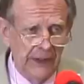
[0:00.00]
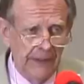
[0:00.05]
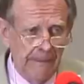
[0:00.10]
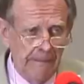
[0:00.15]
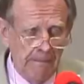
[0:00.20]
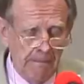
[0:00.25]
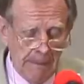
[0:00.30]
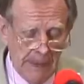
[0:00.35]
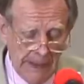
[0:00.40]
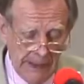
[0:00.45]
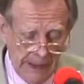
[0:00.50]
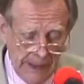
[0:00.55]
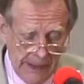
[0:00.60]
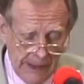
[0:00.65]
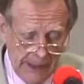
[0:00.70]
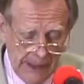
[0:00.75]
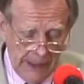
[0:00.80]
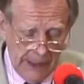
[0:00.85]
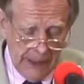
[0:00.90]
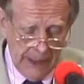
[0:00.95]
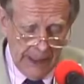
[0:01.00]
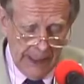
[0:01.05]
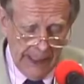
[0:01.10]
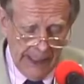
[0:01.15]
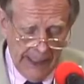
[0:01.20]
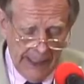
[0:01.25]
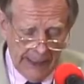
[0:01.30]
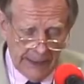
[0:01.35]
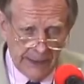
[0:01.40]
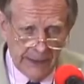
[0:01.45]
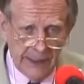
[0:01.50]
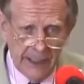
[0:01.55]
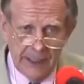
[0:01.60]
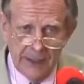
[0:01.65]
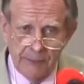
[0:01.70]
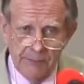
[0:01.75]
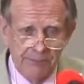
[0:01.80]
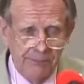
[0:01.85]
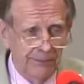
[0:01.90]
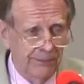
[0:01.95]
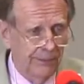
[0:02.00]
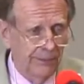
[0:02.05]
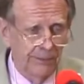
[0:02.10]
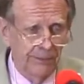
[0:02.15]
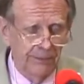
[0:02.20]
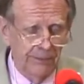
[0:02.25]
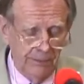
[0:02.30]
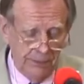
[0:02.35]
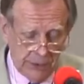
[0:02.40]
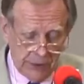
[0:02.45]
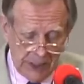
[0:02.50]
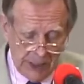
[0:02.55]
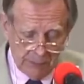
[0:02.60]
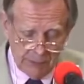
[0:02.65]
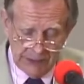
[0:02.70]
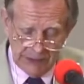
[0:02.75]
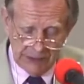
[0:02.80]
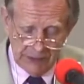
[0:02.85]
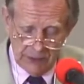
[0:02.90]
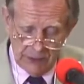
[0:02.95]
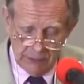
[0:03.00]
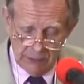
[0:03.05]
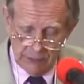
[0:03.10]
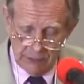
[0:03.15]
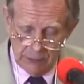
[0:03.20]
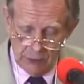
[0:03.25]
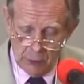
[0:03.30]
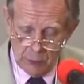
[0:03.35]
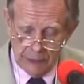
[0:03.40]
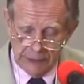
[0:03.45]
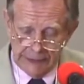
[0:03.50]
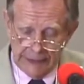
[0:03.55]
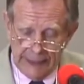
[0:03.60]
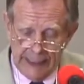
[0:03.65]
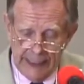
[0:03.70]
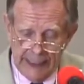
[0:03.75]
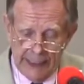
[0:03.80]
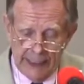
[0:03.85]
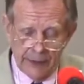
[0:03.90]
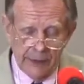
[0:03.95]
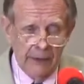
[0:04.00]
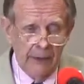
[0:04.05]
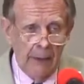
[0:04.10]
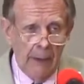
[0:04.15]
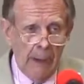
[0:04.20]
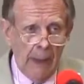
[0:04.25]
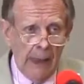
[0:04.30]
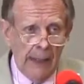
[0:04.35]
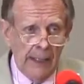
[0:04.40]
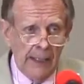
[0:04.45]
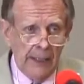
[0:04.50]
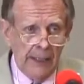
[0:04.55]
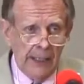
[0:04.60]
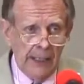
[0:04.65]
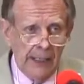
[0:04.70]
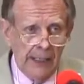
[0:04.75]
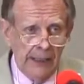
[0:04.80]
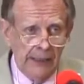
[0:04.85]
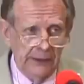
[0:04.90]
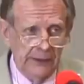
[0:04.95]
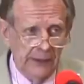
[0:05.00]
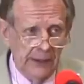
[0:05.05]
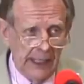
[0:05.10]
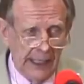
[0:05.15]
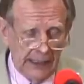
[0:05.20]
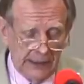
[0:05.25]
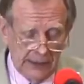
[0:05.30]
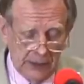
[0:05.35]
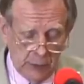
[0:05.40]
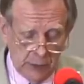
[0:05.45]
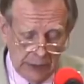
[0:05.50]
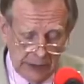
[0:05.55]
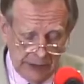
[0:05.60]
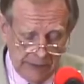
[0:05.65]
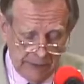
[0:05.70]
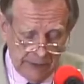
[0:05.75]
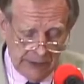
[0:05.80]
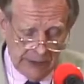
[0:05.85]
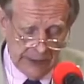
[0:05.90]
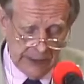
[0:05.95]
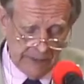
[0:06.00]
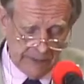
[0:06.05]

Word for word: did, and um, probably no one can uh, exactly. We live in a